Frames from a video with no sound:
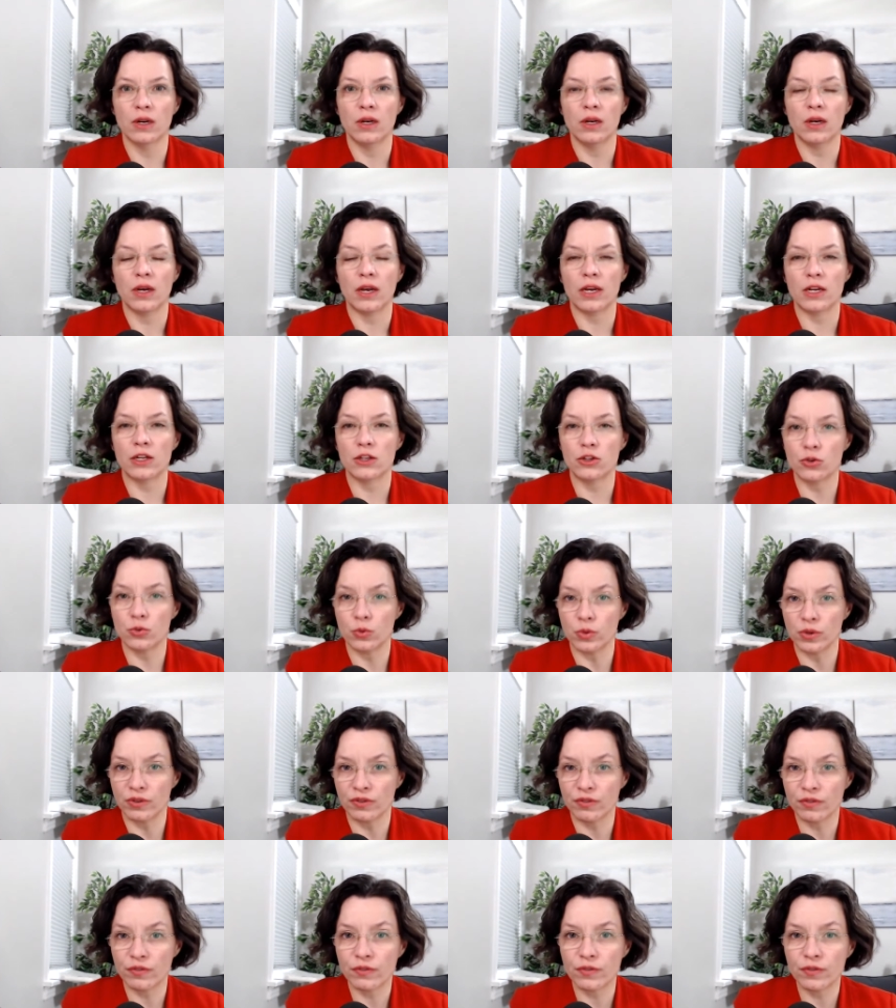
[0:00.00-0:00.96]
And do we
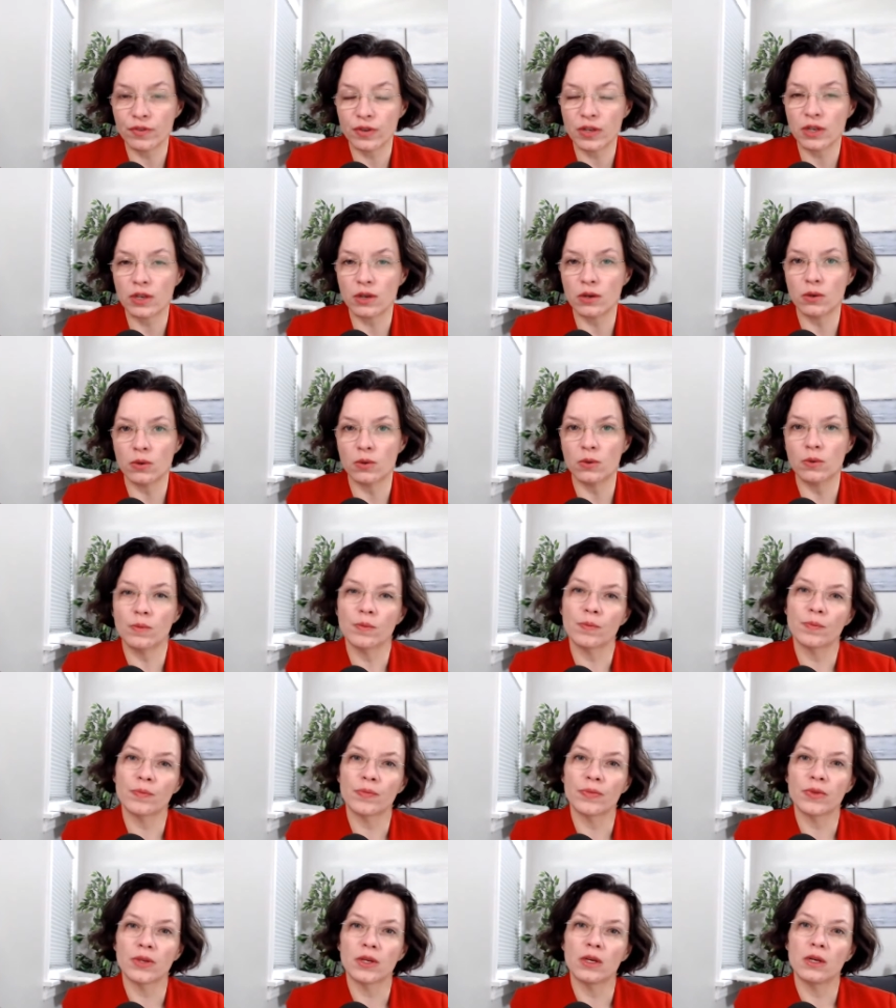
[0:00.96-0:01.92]
feel
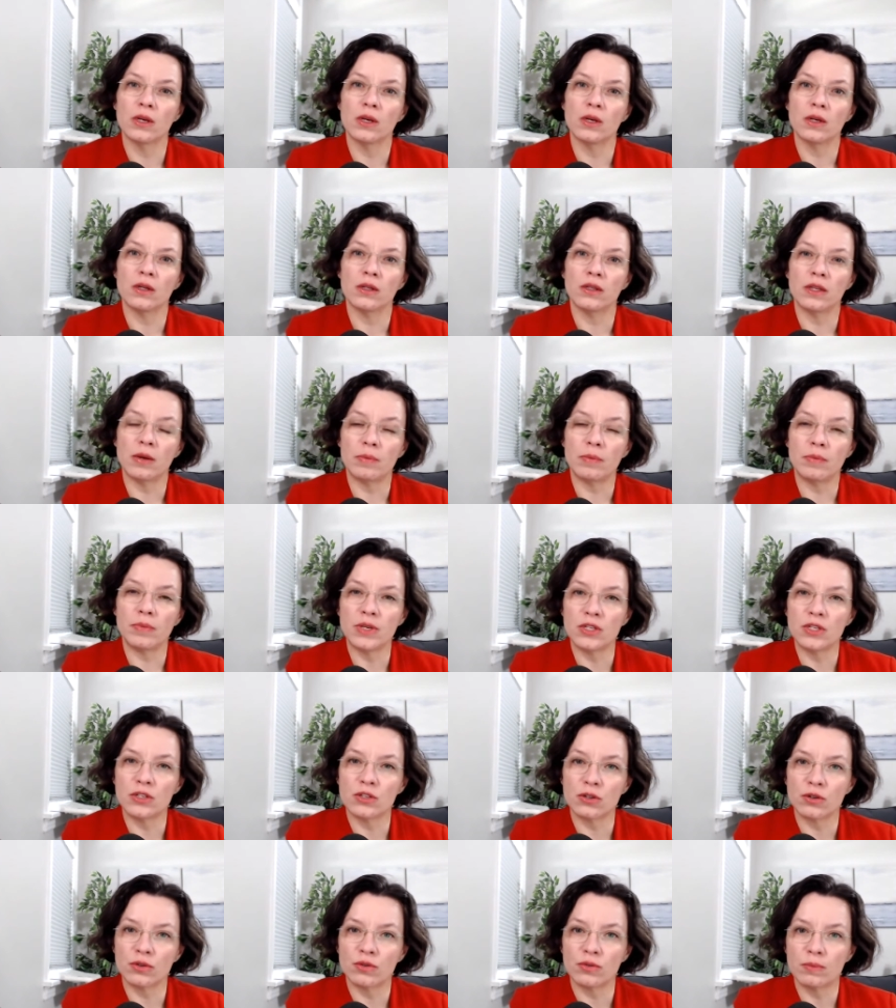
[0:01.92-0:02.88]
that peace
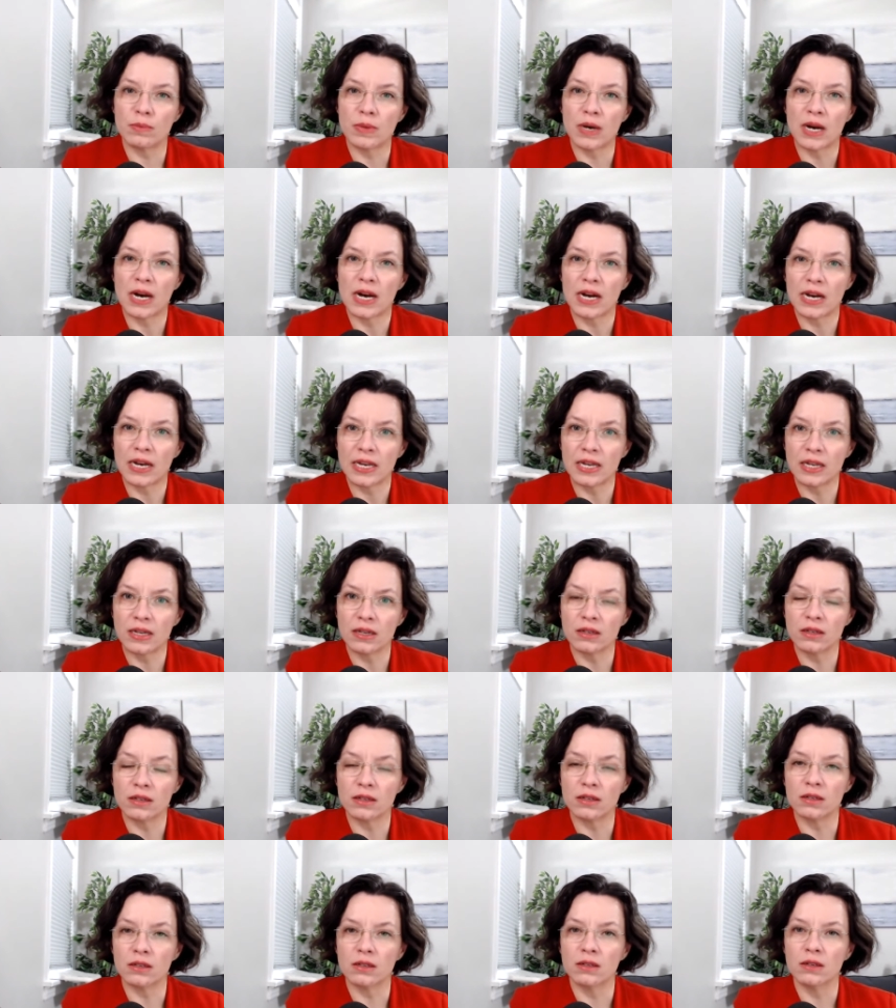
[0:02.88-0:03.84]
of
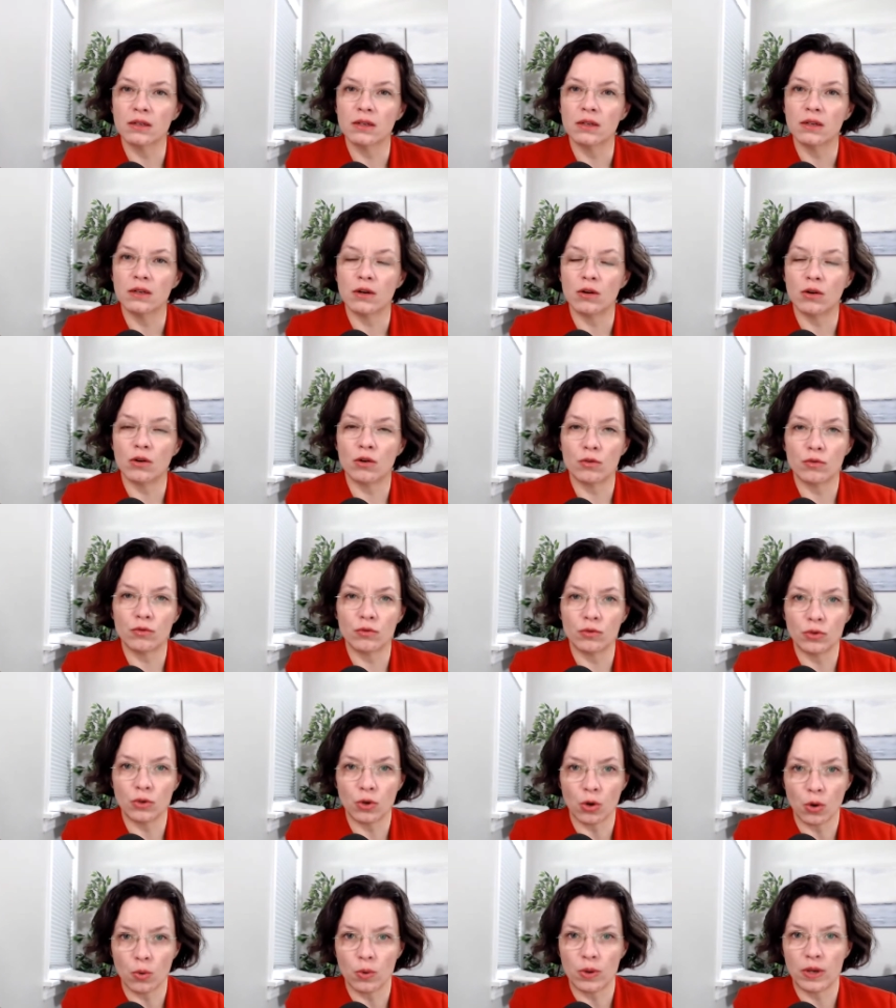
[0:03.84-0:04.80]
mind of
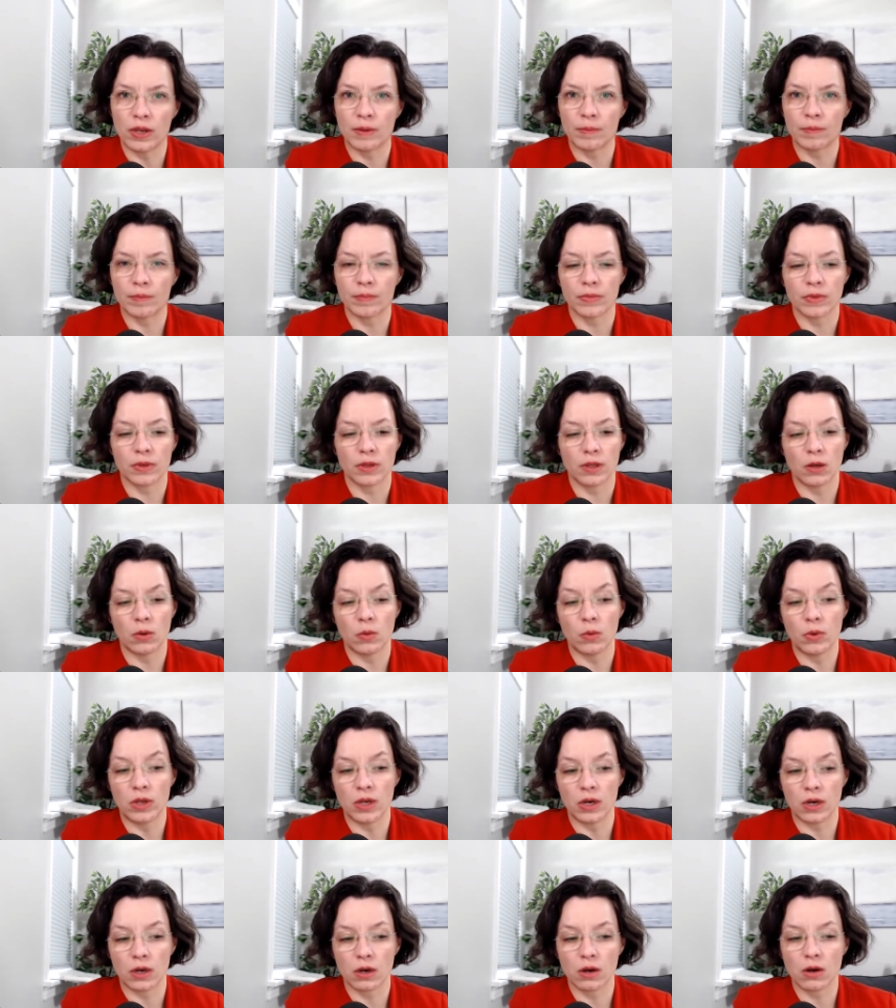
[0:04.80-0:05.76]
knowing that we
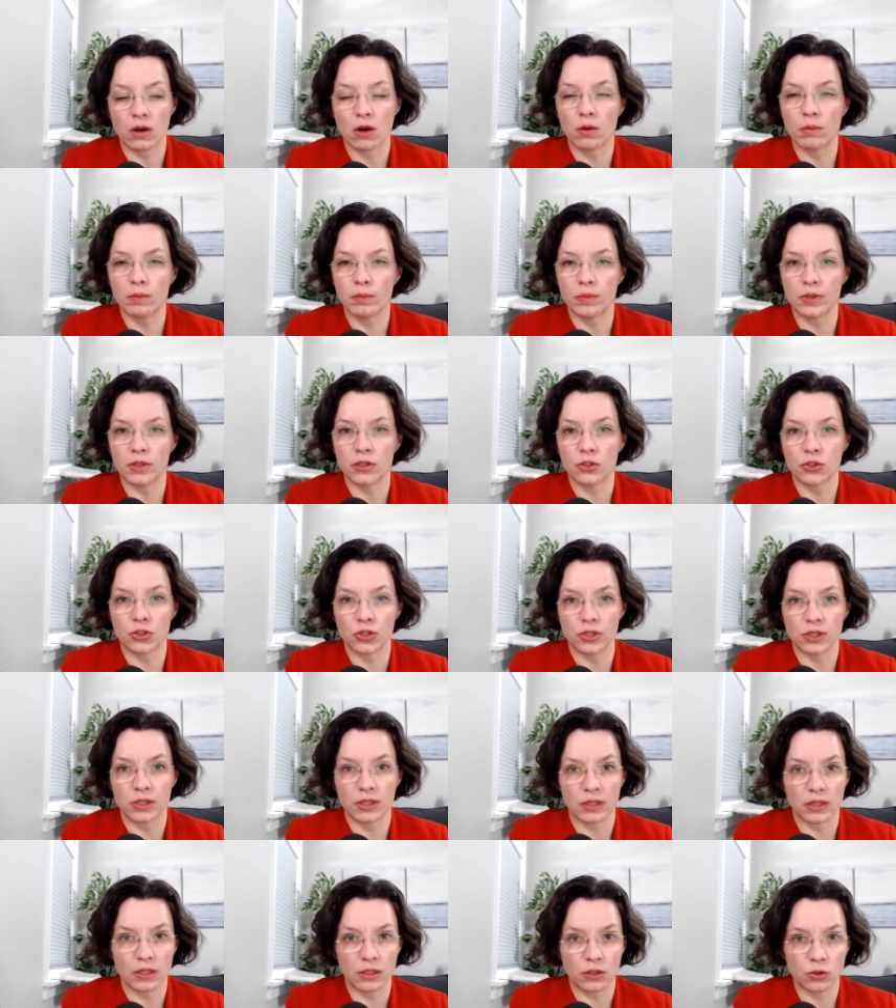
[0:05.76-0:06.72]
are accomplishing
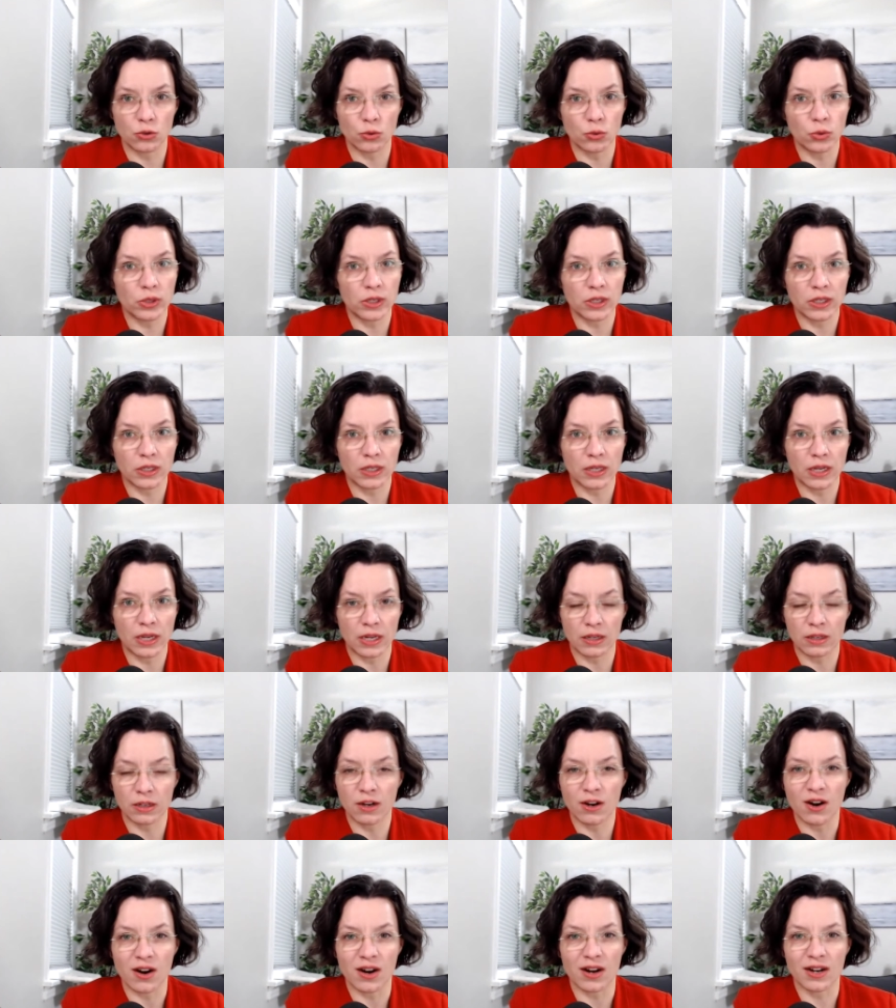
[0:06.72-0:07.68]
the duty that
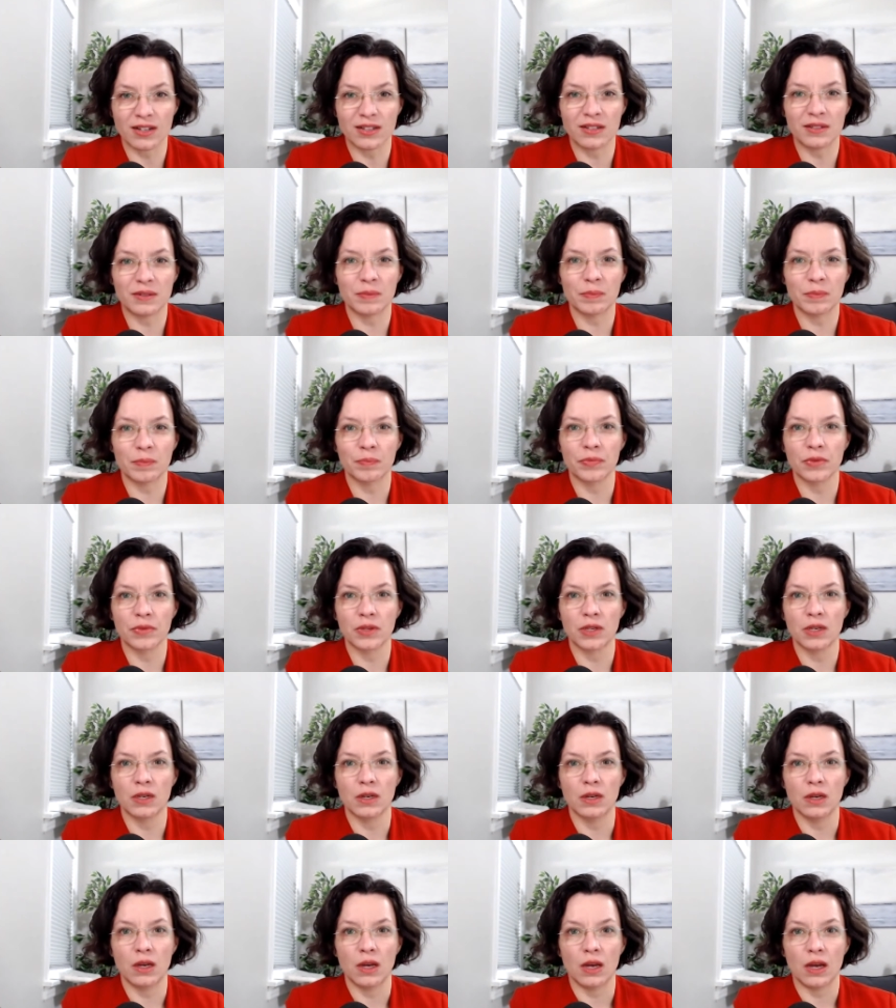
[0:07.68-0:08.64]
God
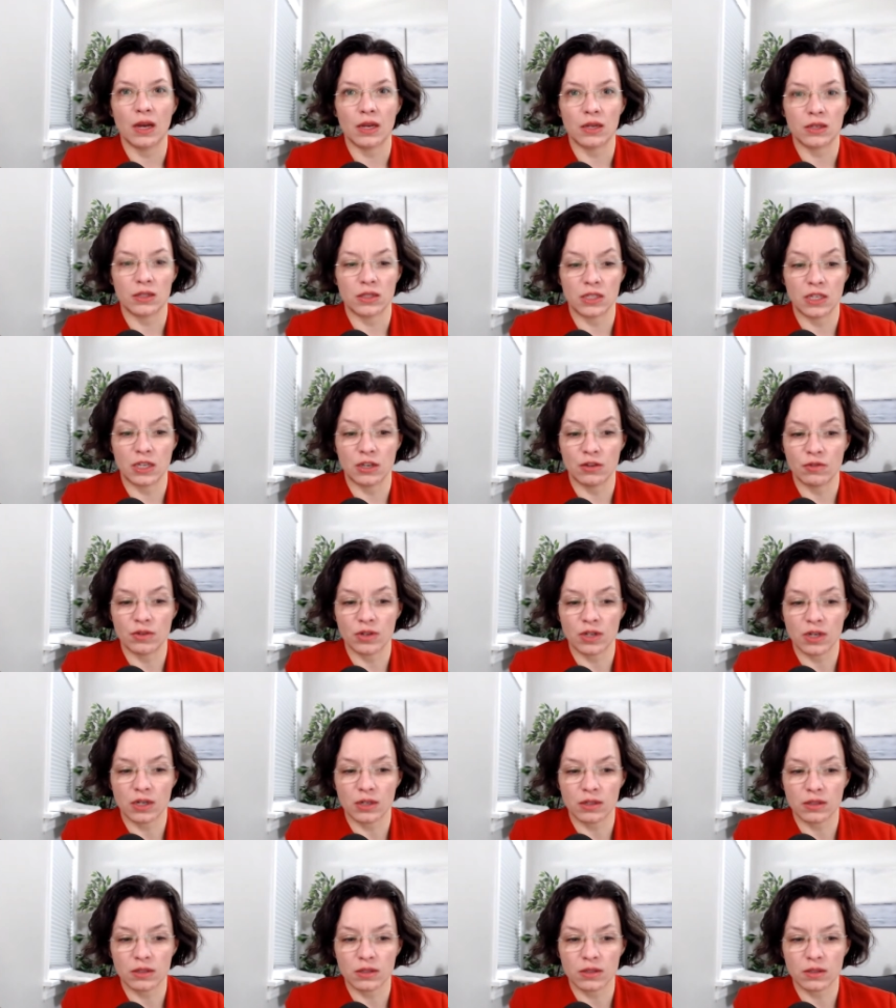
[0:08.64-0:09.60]
has given
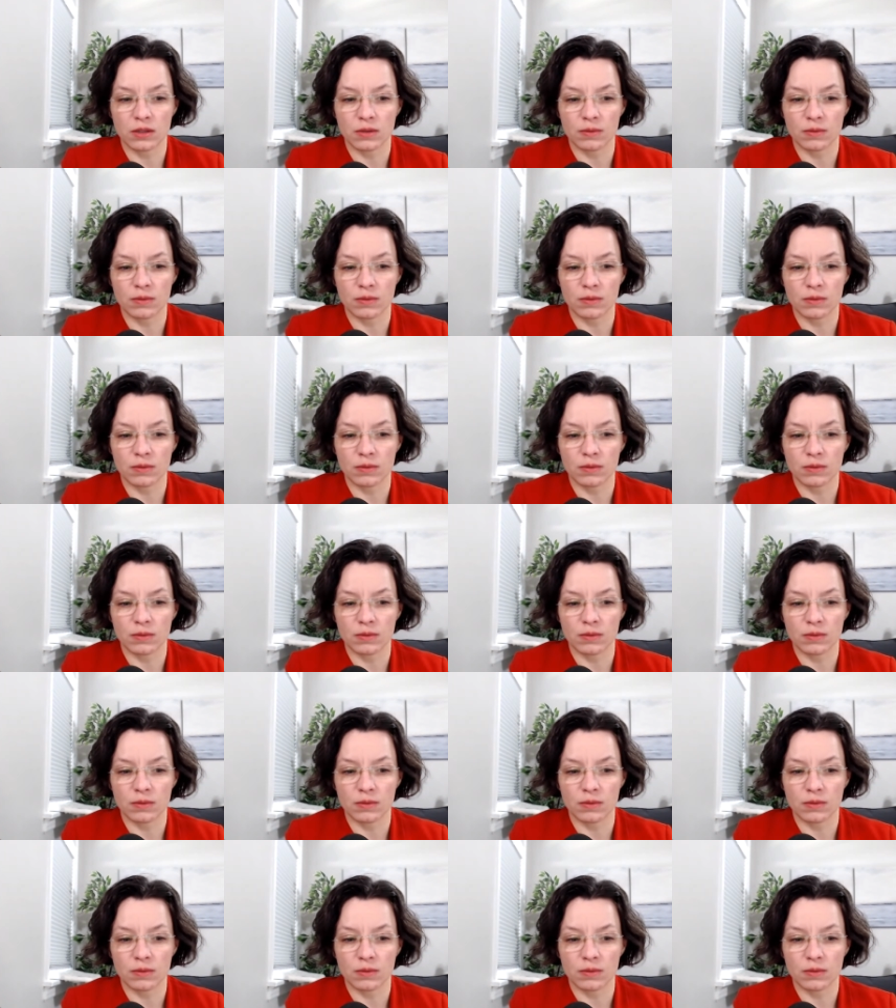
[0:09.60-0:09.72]
us?